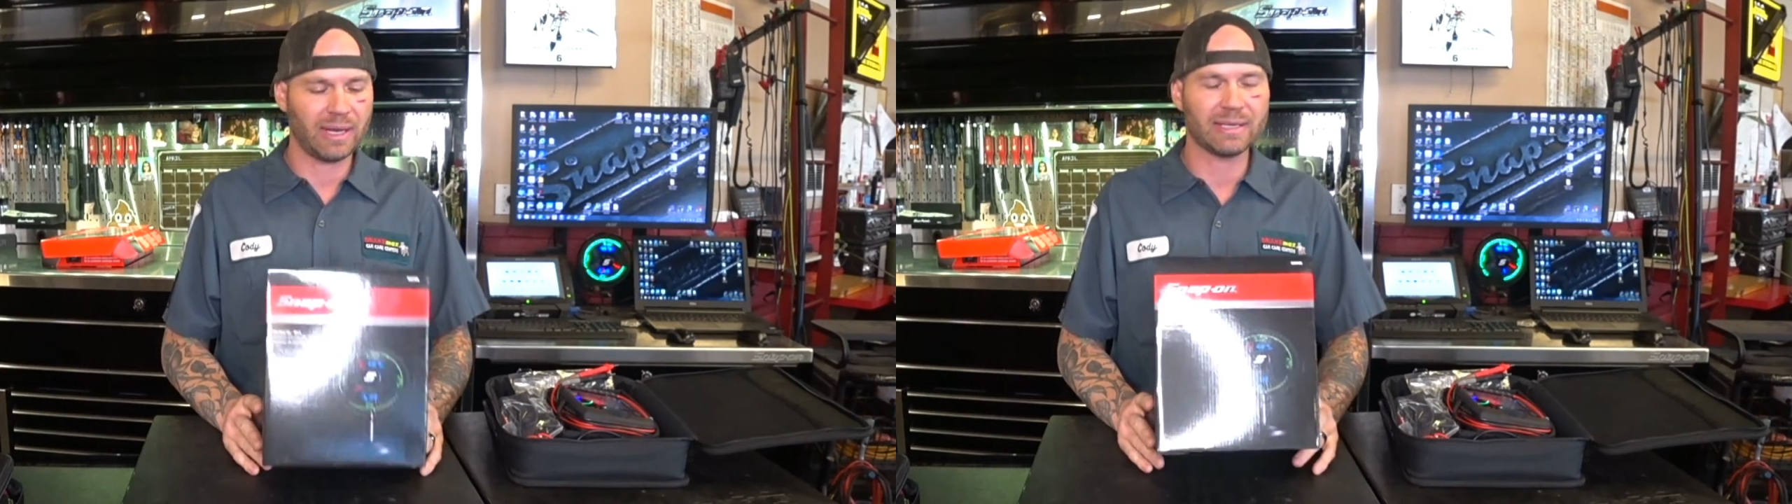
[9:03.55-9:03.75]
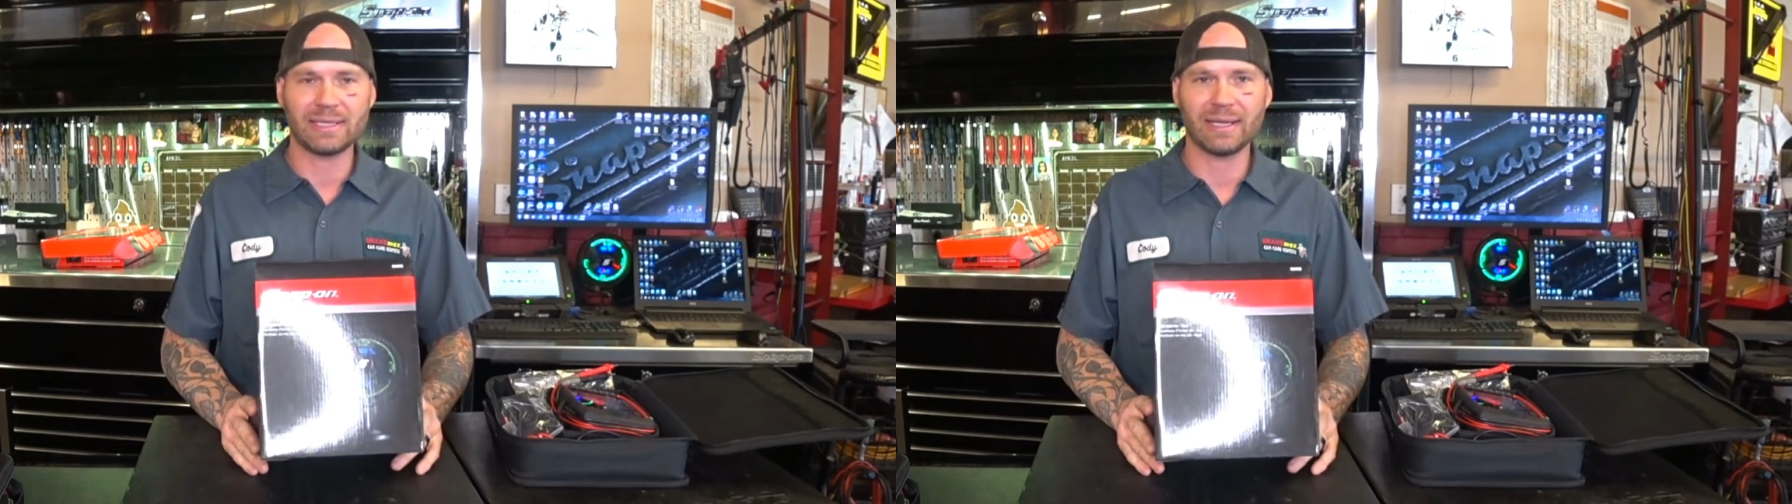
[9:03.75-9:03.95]

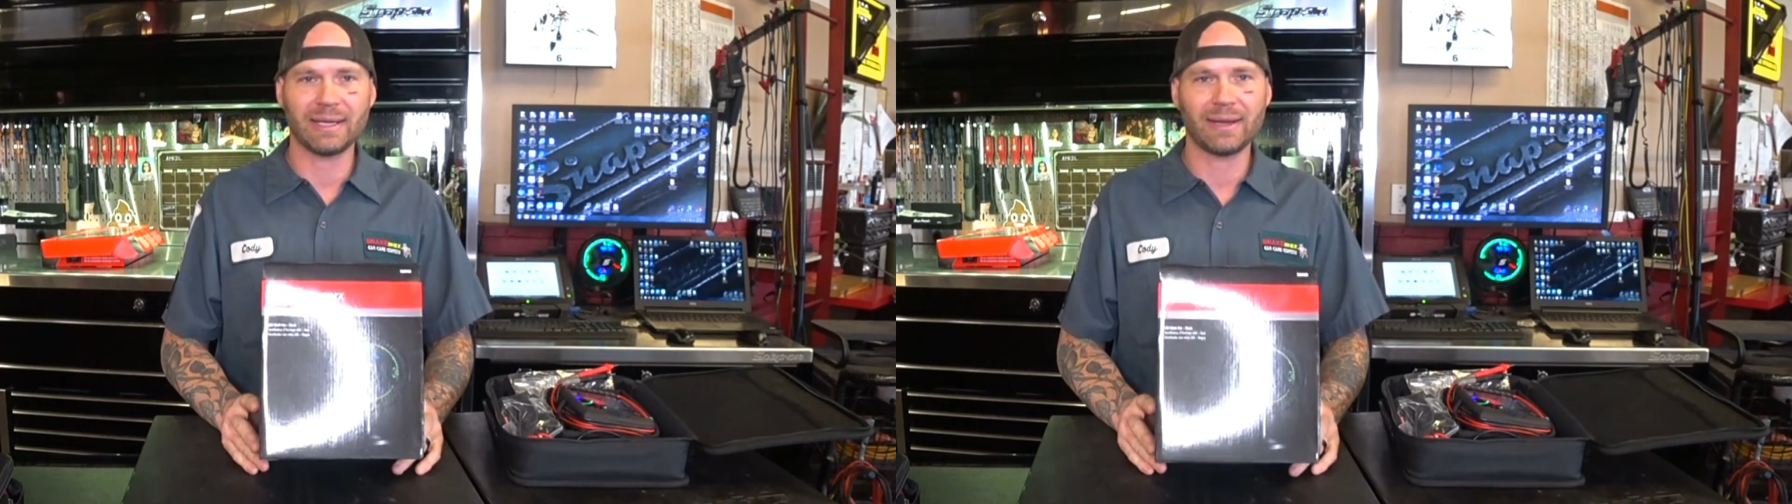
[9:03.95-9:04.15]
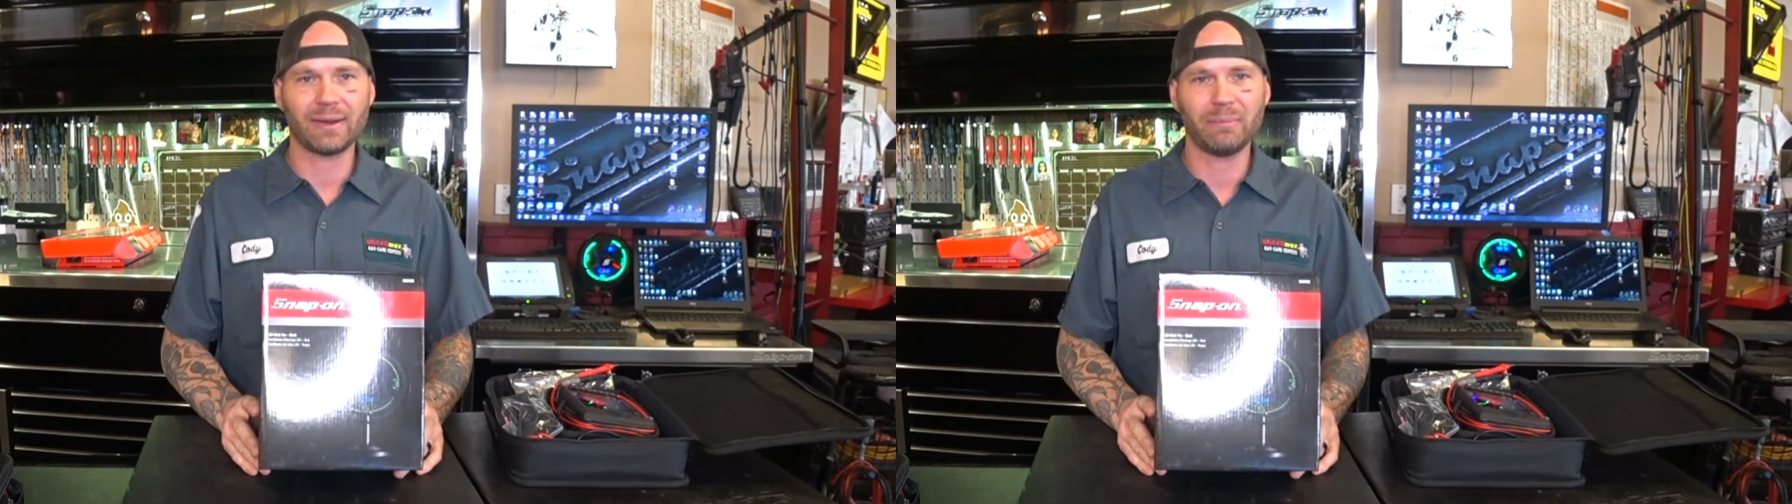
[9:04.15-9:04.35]
And taking
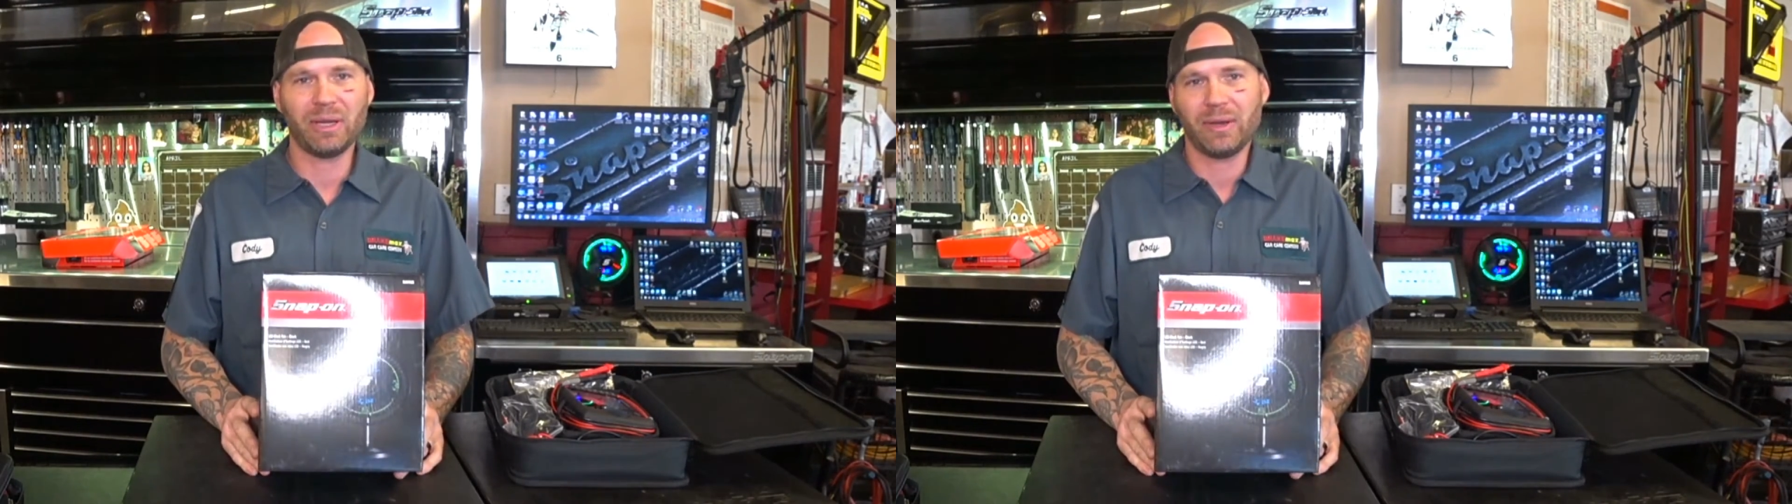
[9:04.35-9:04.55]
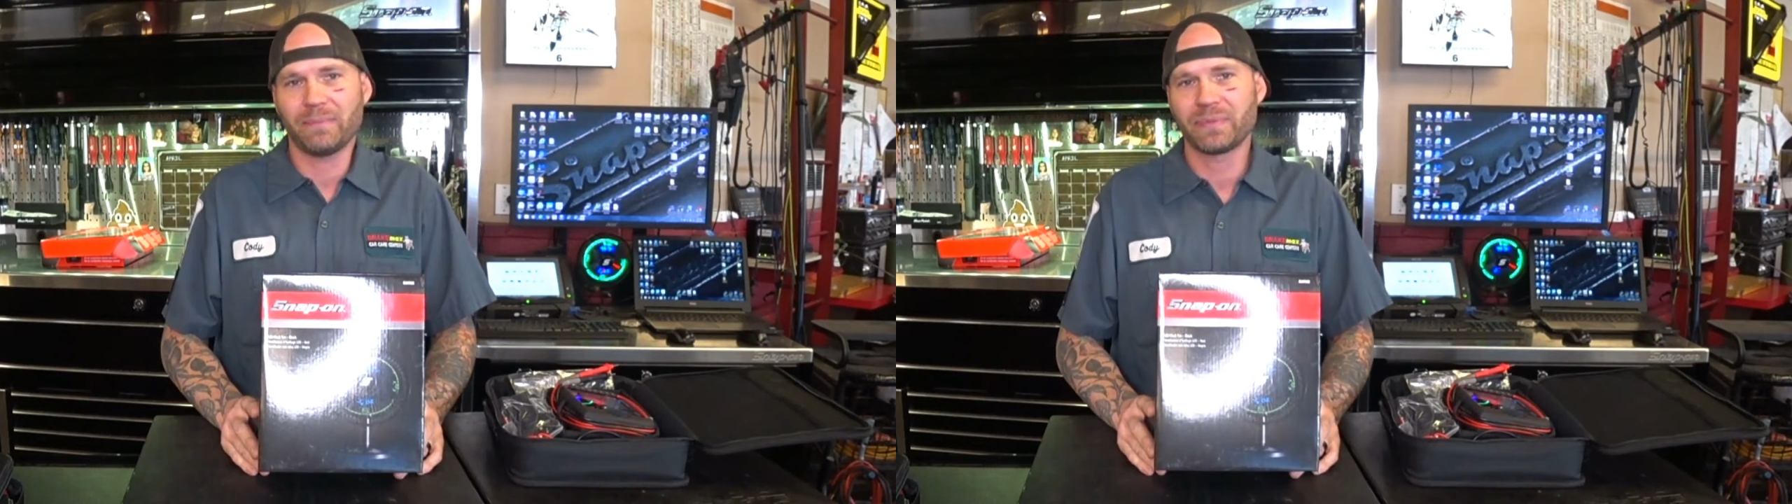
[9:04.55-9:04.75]
care of
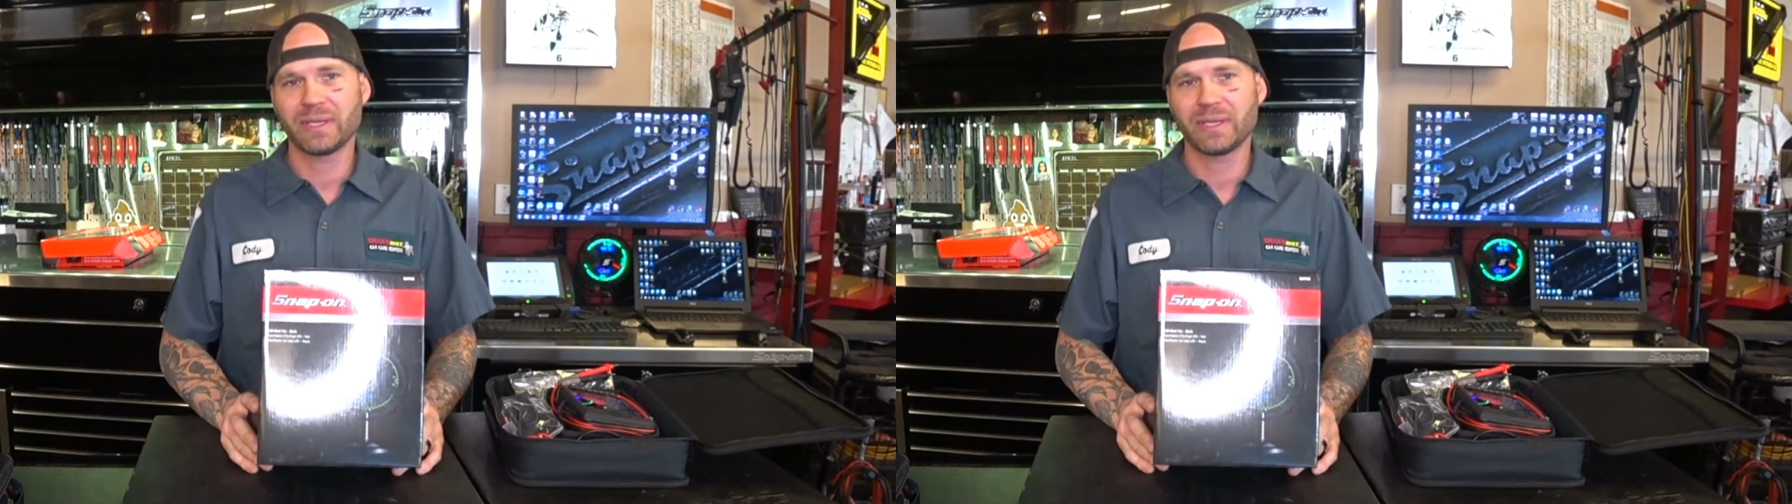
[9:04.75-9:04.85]
me,